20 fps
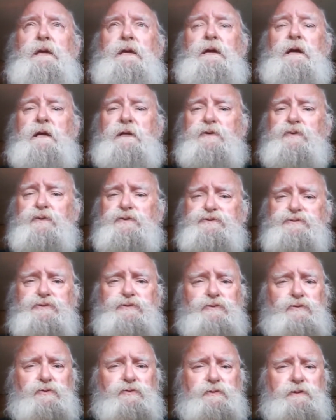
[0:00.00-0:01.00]
I quit
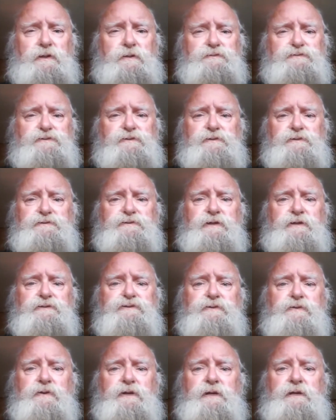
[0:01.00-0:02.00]
school when I was in the
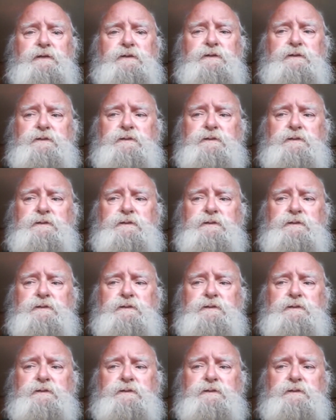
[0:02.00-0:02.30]
10th grade.